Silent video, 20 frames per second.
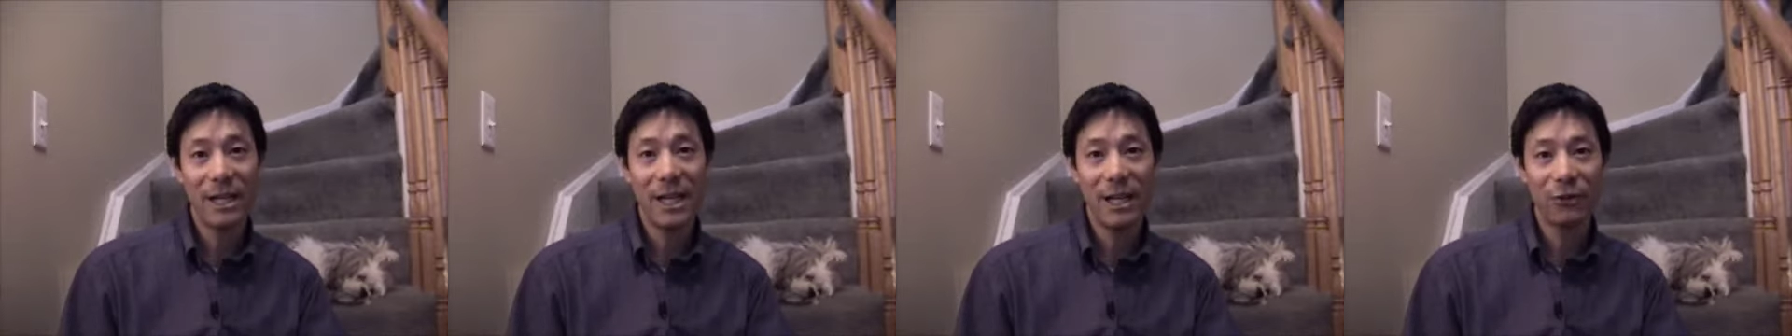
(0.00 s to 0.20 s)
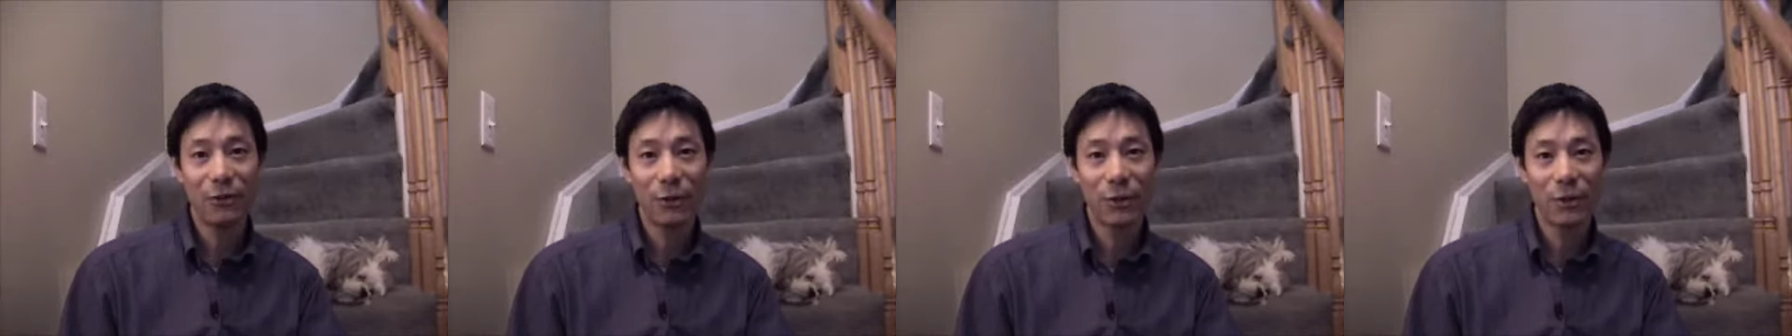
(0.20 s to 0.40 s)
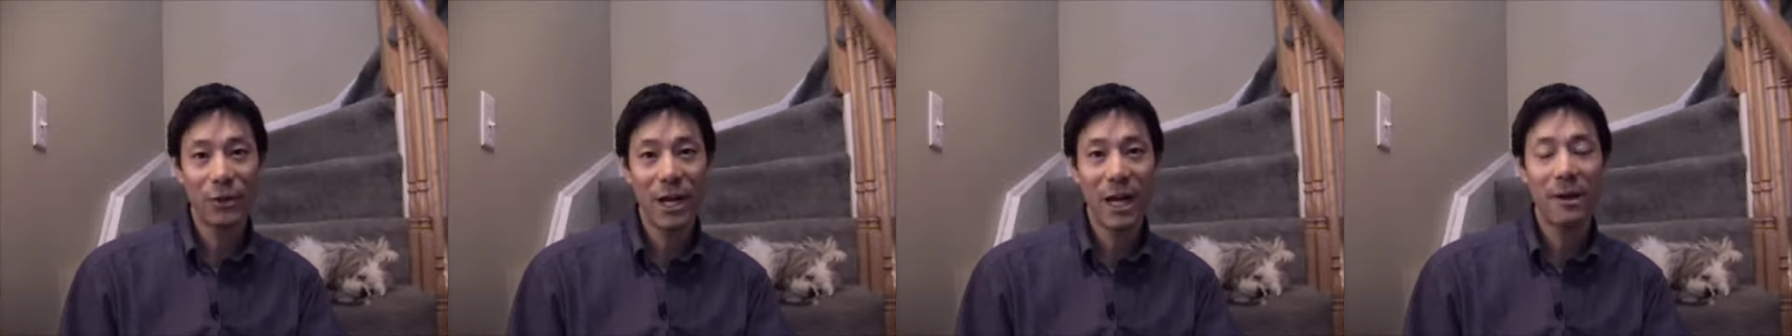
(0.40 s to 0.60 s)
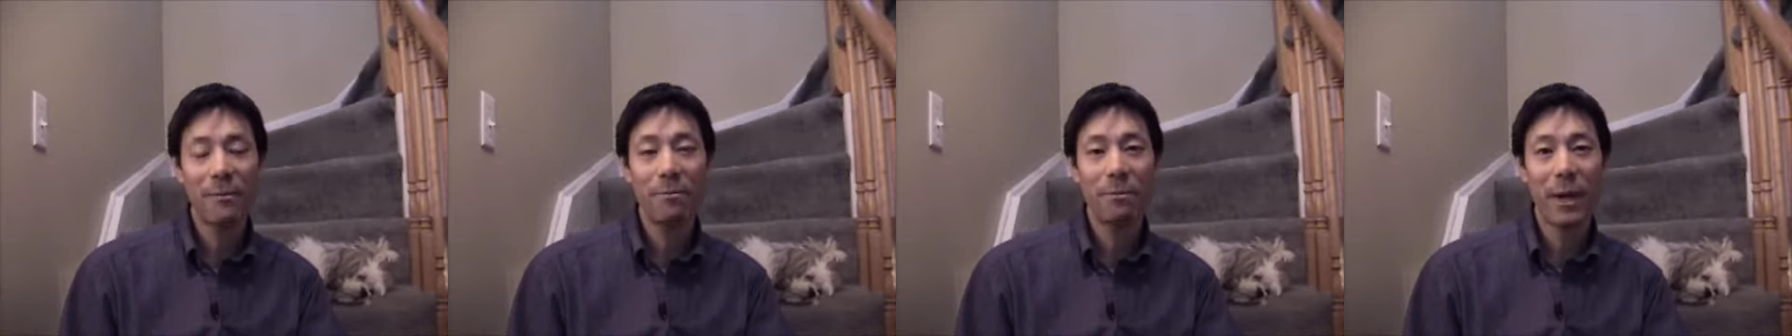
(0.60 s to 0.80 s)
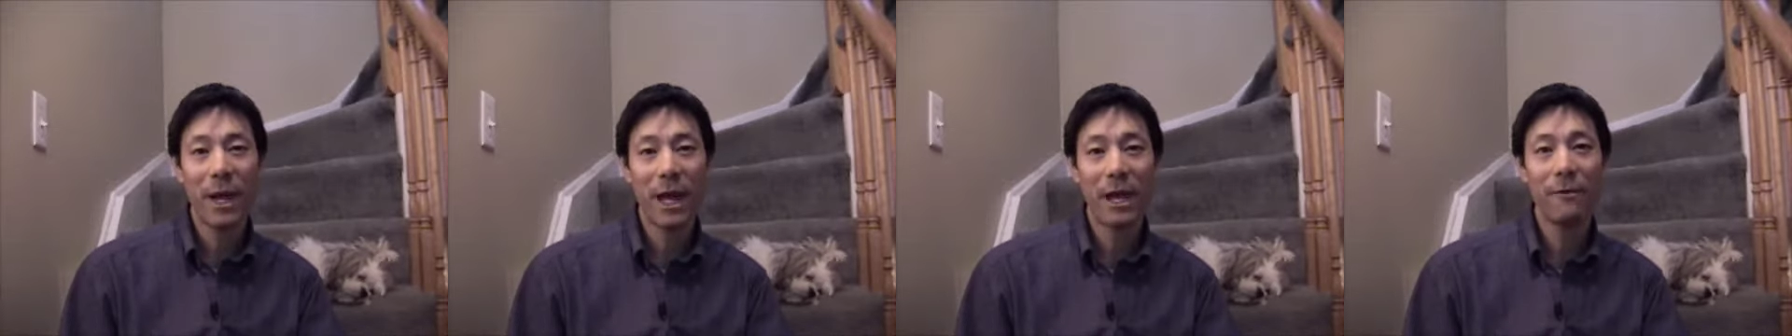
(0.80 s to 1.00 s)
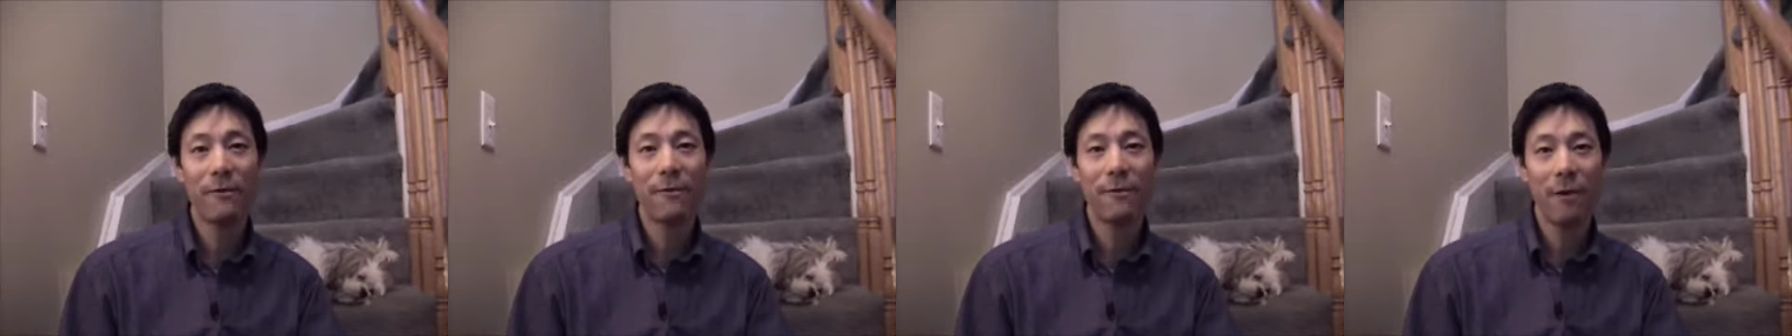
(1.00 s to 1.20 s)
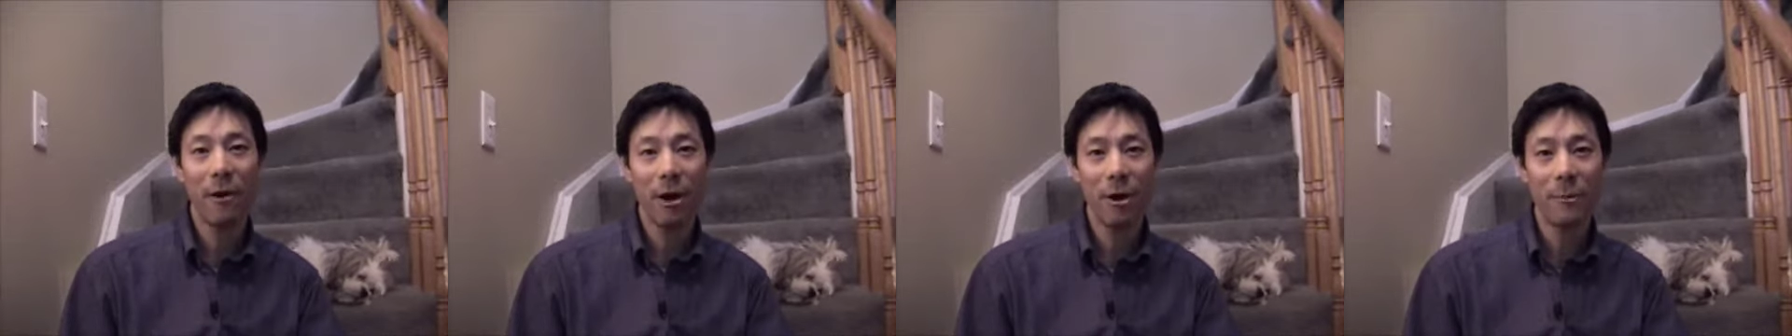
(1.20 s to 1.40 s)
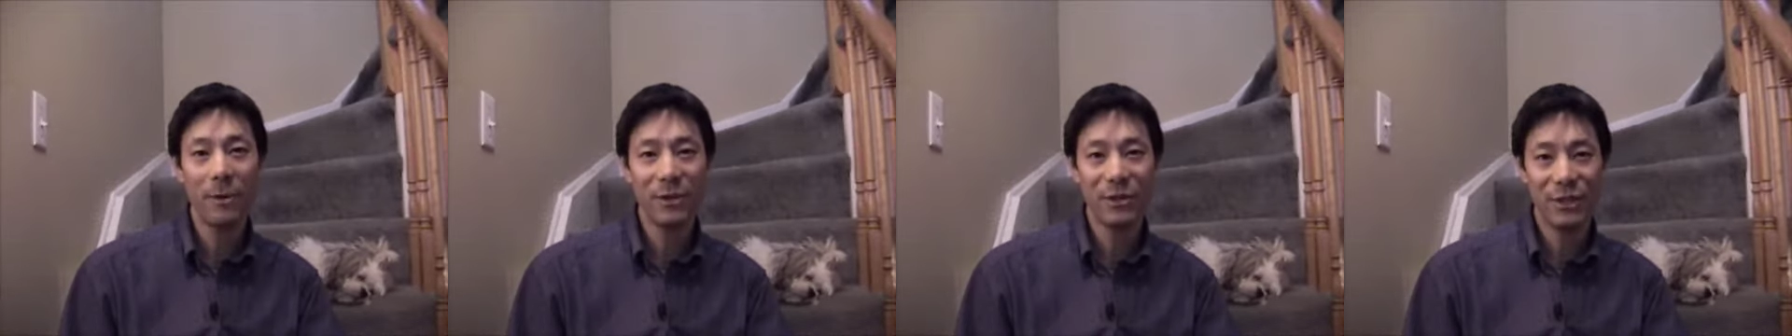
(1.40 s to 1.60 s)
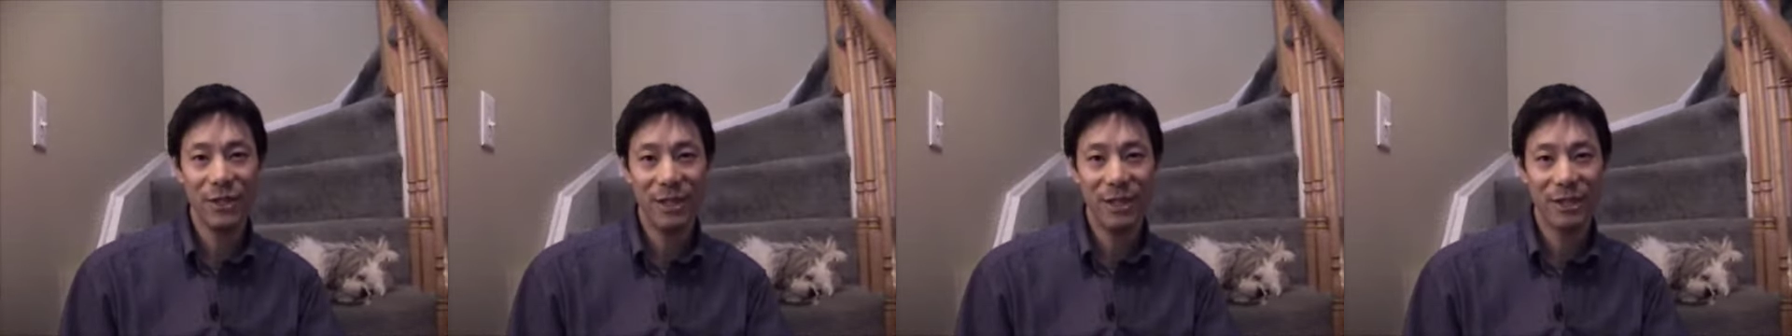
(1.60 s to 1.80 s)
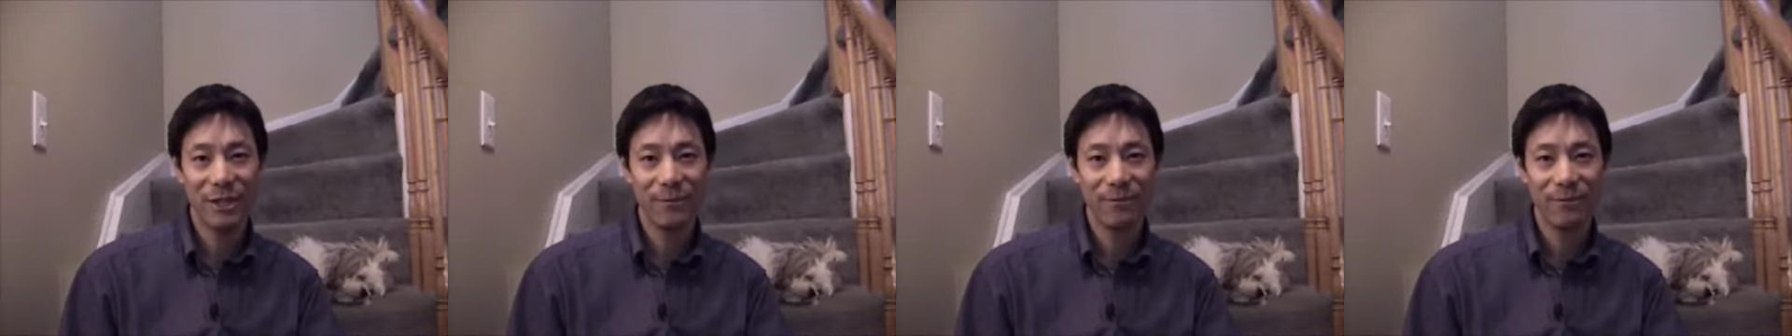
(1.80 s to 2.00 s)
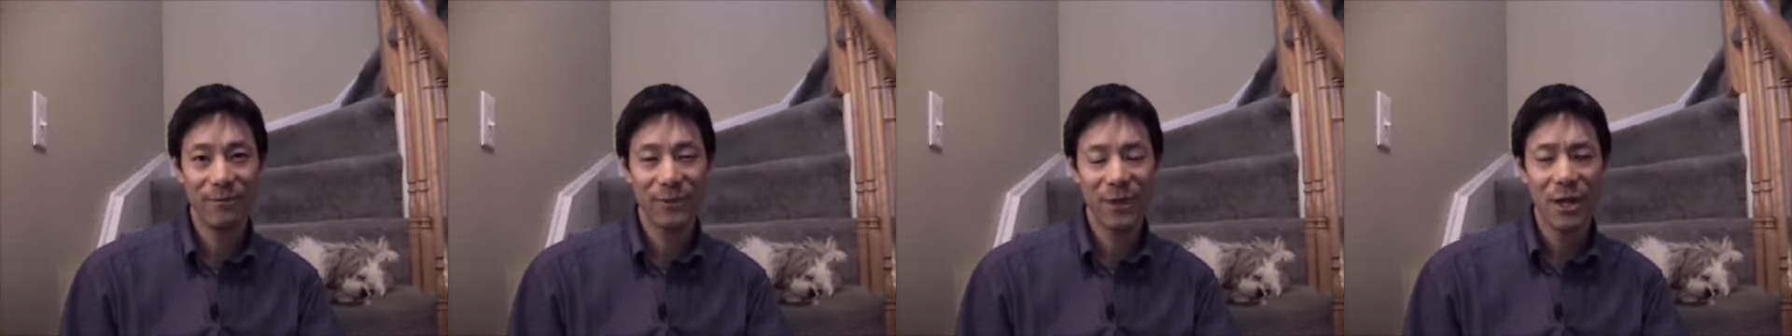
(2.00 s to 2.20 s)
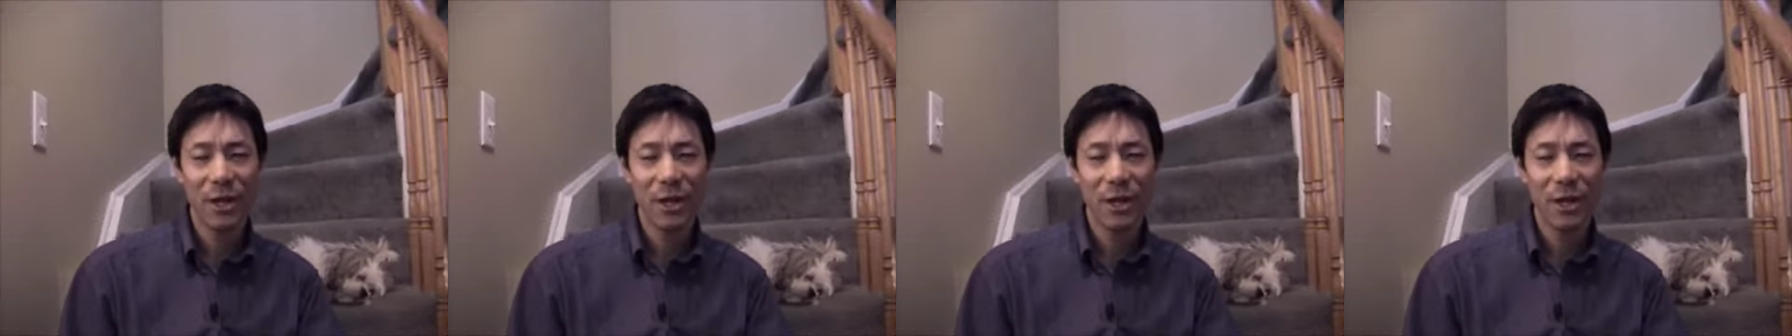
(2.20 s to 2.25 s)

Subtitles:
internet pet pharmacies.